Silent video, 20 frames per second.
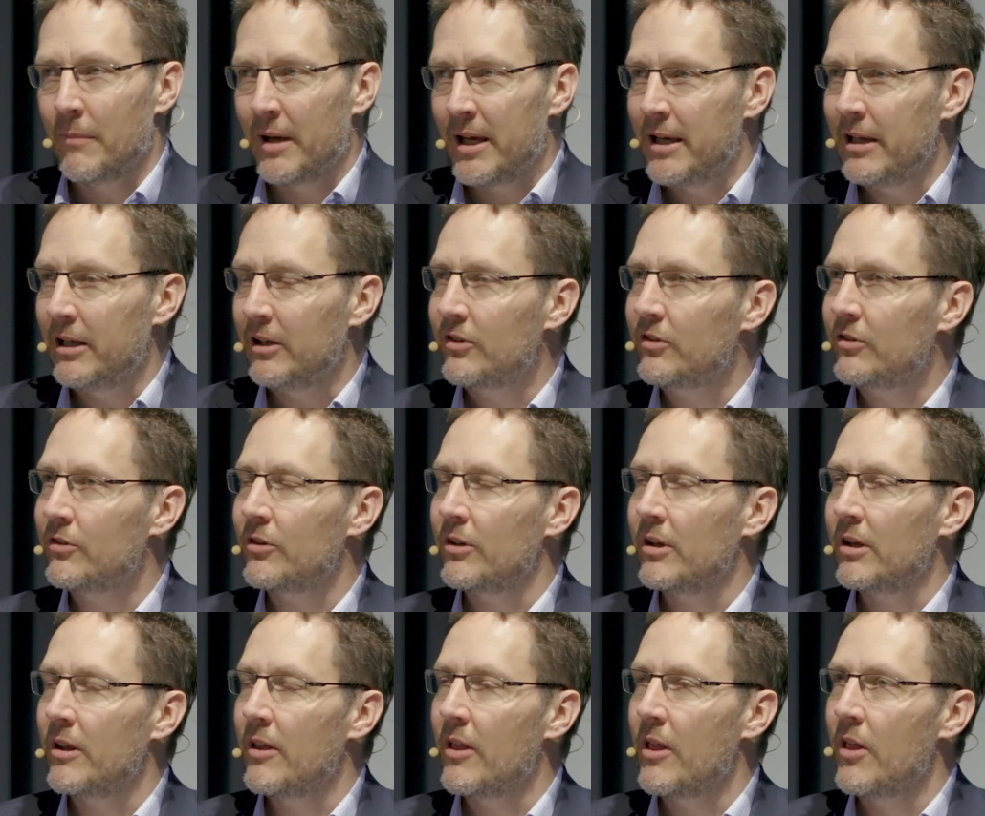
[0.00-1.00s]
makes
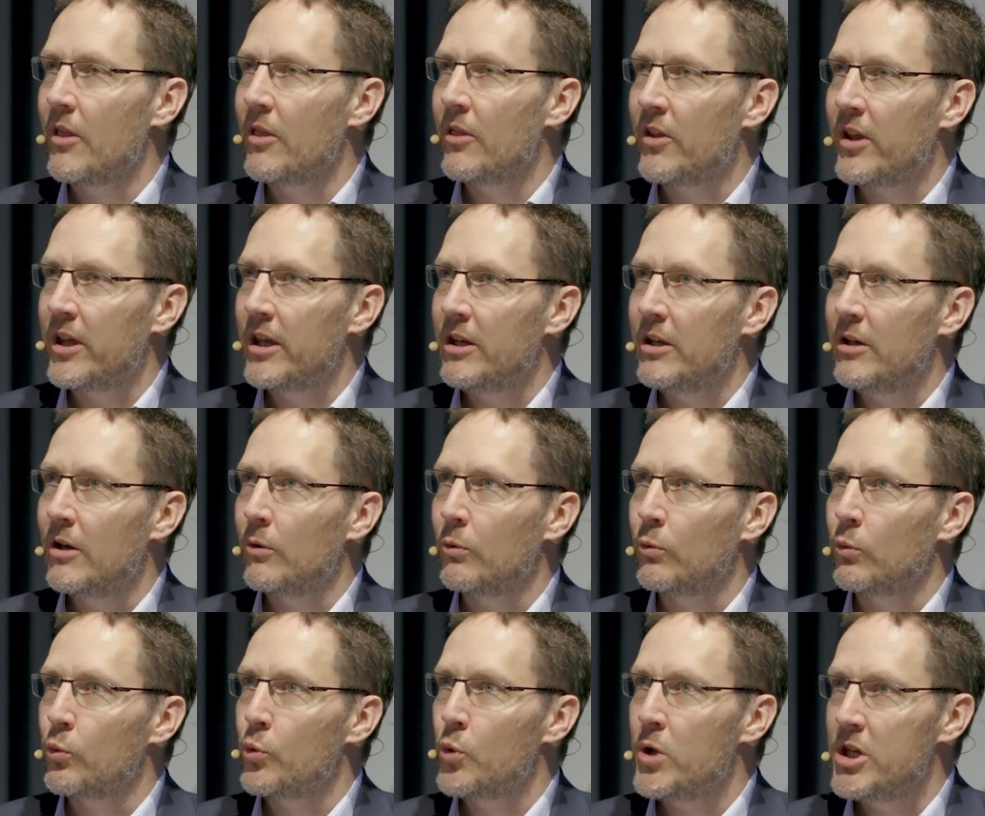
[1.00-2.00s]
the
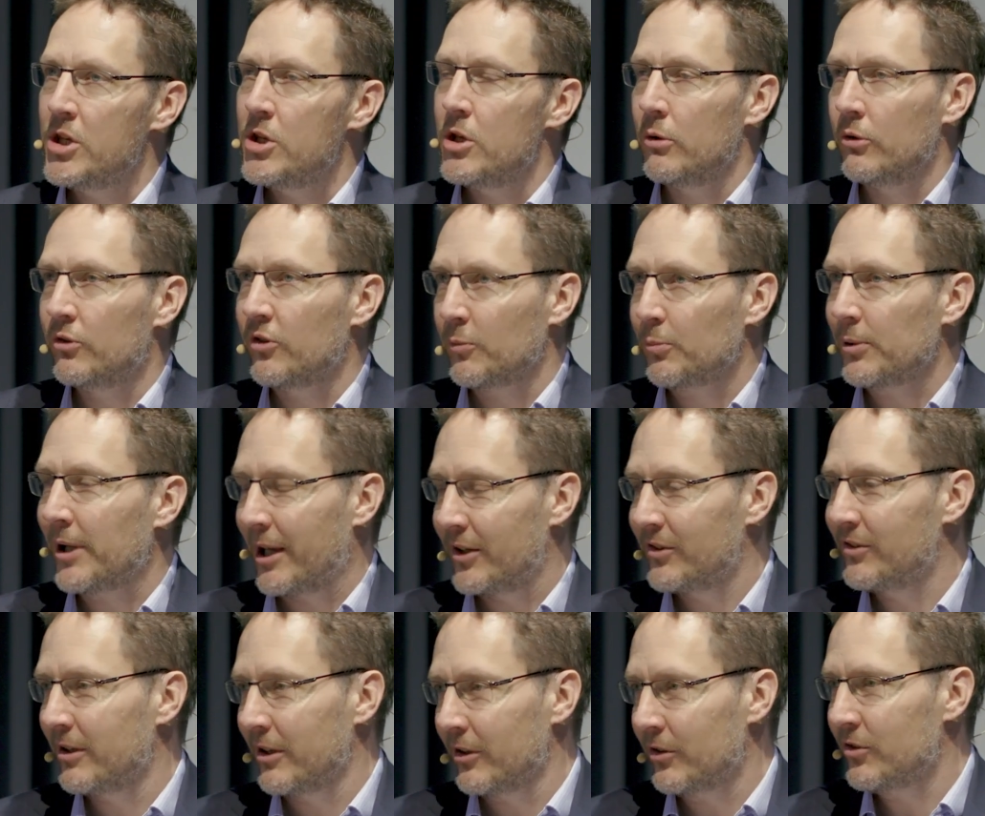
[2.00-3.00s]
reuse of
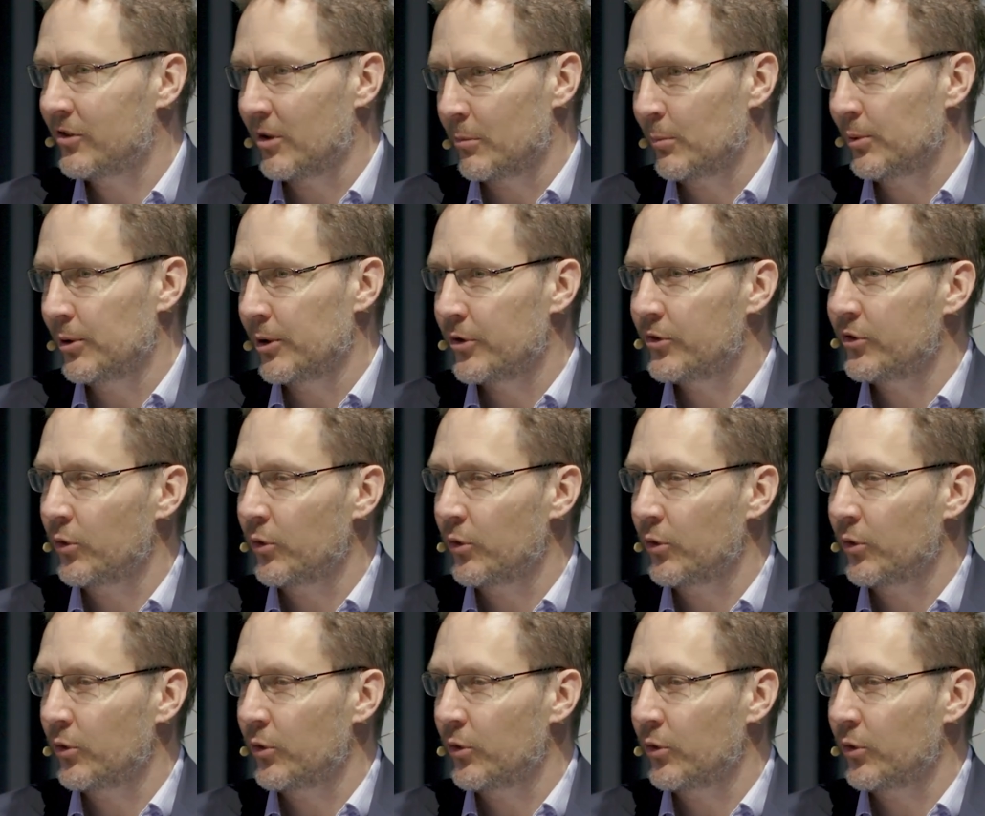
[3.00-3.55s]
plastics simpler.